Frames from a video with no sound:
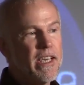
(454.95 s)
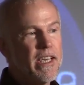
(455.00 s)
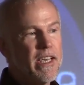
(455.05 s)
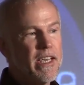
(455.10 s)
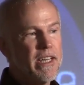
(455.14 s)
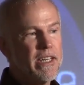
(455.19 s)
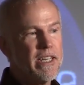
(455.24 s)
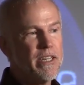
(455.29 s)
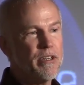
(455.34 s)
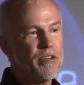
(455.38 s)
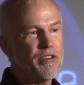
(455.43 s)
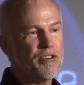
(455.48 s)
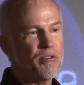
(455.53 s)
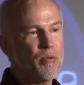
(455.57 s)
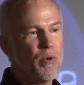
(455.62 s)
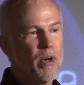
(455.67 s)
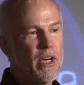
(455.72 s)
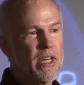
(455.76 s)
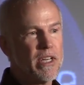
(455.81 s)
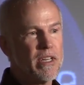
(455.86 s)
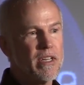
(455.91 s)
And here's
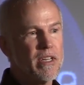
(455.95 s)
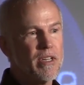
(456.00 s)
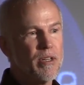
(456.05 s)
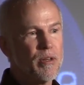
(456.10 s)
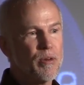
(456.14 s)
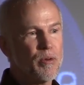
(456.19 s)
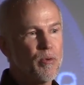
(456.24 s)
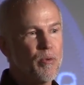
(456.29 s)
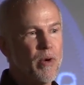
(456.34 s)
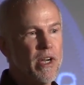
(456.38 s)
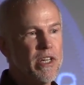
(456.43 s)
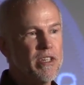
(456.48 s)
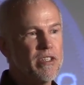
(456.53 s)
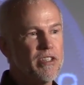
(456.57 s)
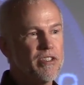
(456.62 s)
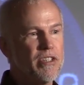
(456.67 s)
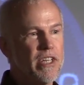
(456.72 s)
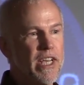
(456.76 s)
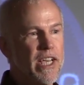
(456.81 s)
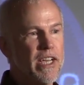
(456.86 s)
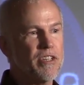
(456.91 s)
one What
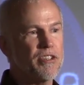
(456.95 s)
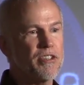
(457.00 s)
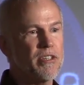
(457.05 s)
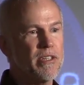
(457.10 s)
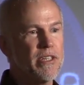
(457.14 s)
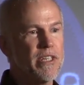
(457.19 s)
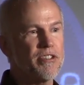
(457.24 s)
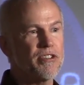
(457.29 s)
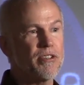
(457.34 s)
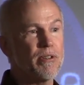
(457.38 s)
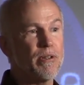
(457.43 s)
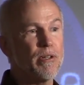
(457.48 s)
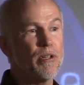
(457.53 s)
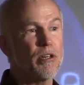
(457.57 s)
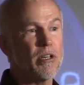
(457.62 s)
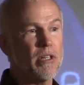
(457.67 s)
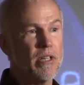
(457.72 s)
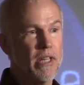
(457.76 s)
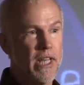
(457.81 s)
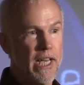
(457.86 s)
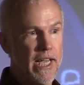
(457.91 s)
does excellence
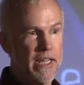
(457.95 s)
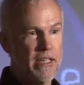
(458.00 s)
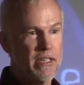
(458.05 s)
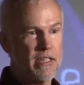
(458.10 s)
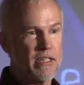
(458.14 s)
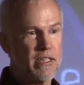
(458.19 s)
look like?